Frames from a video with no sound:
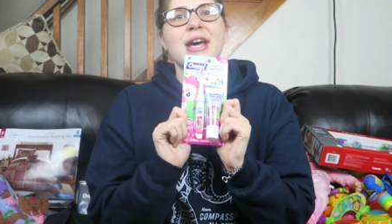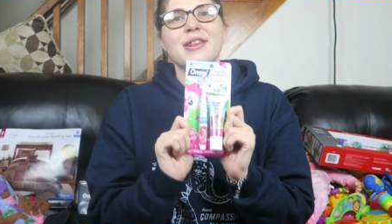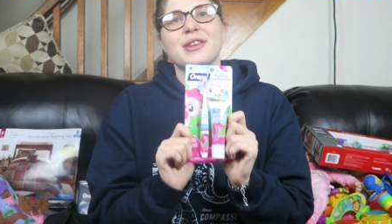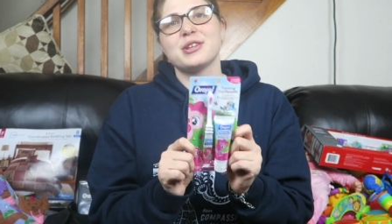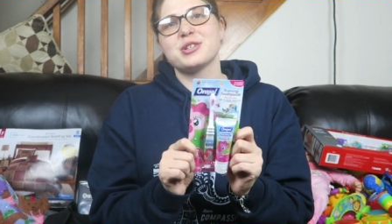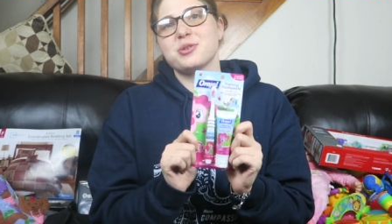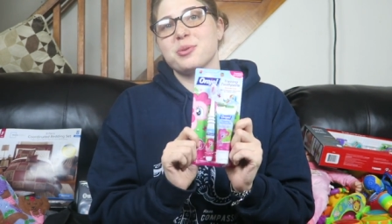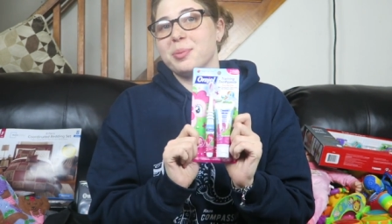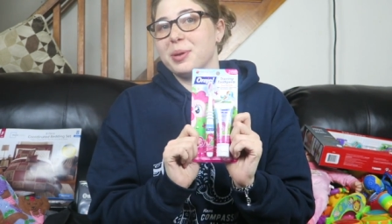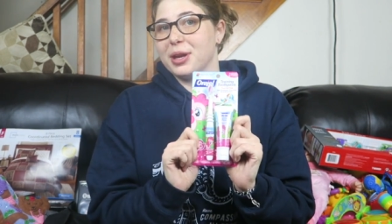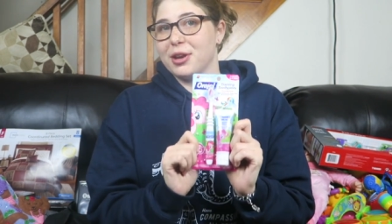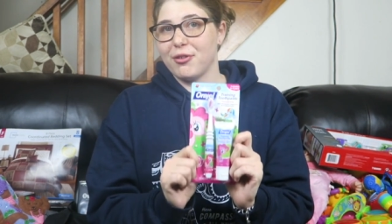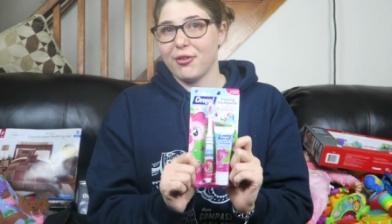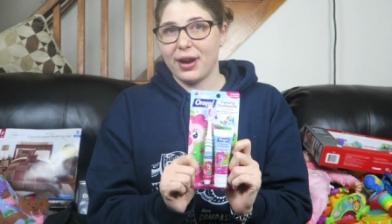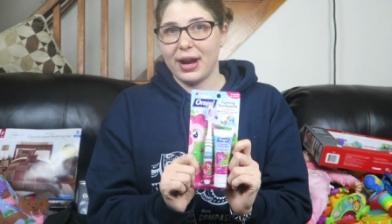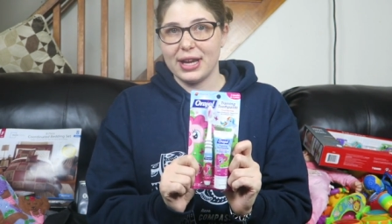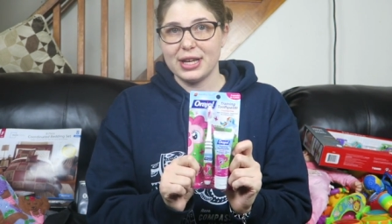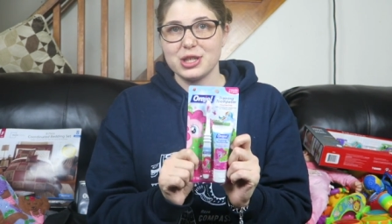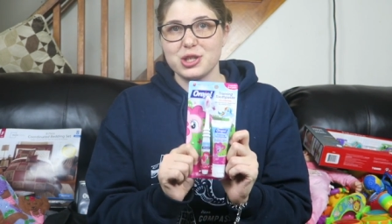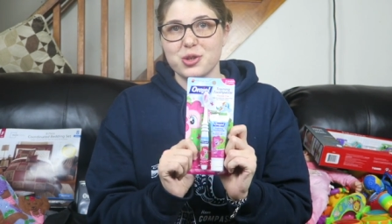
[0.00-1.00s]
this will be
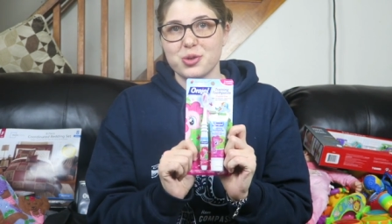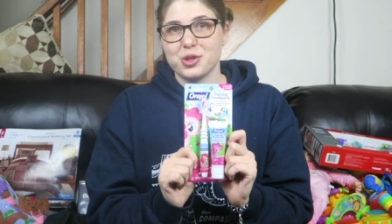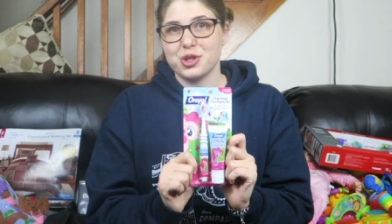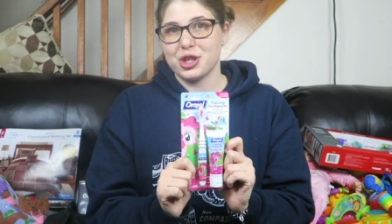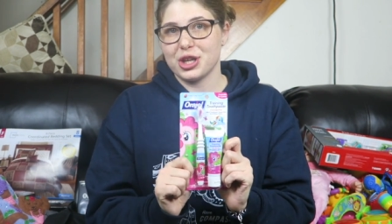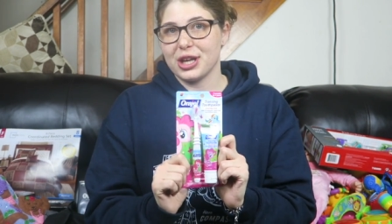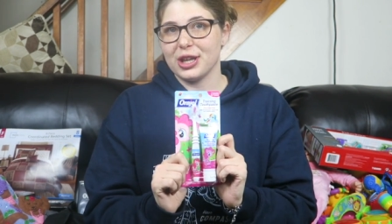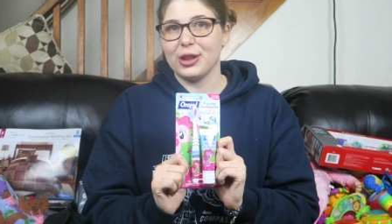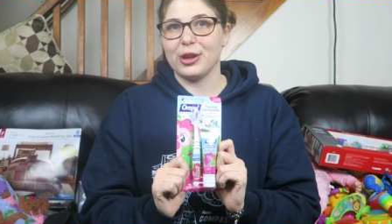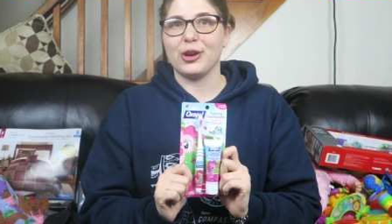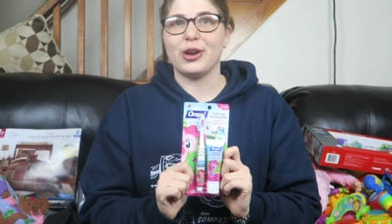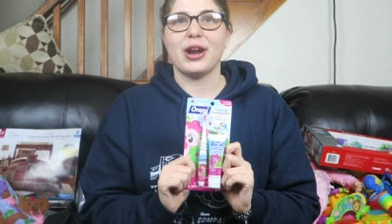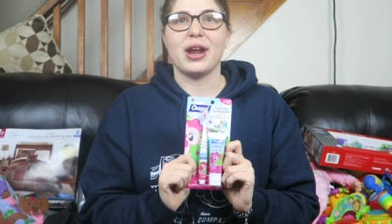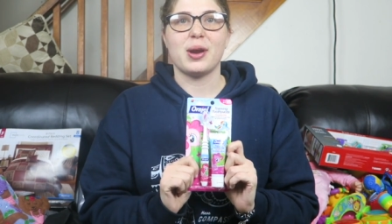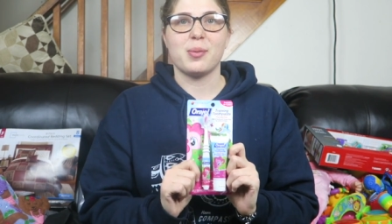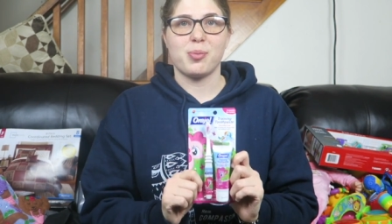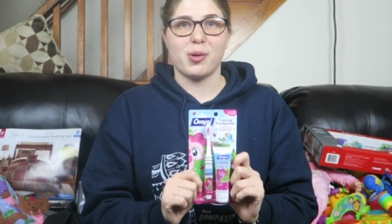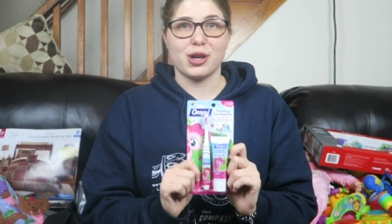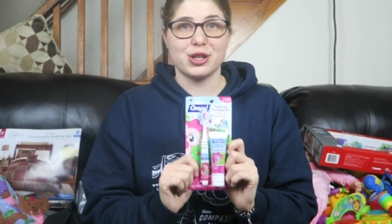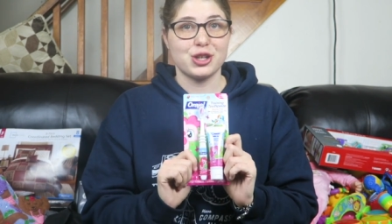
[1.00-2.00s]
great so she can learn how
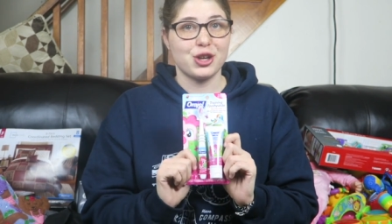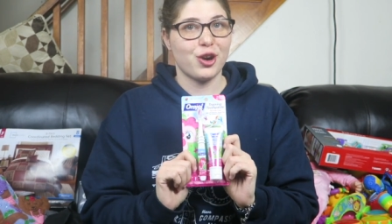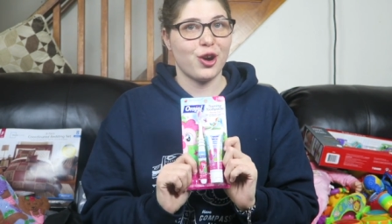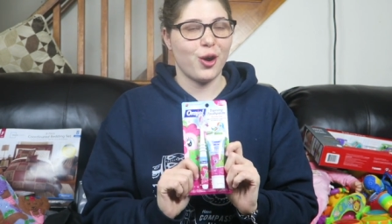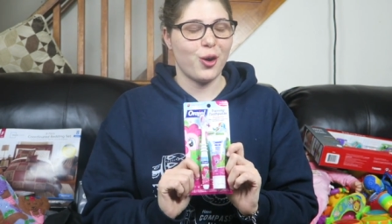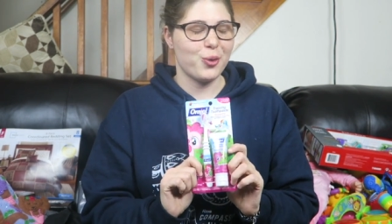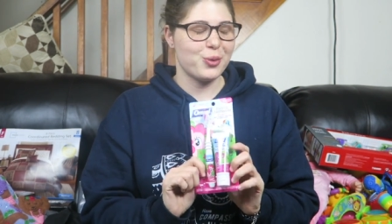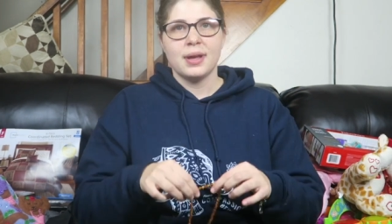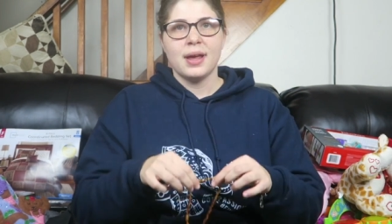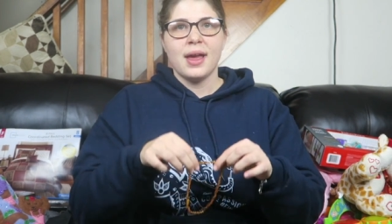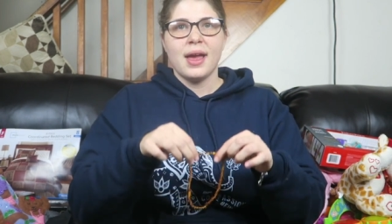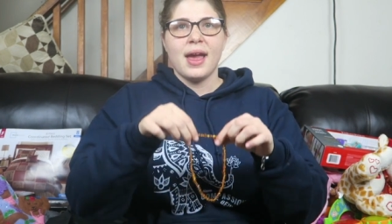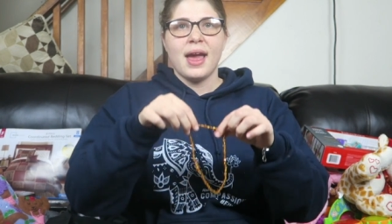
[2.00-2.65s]
to brush her own.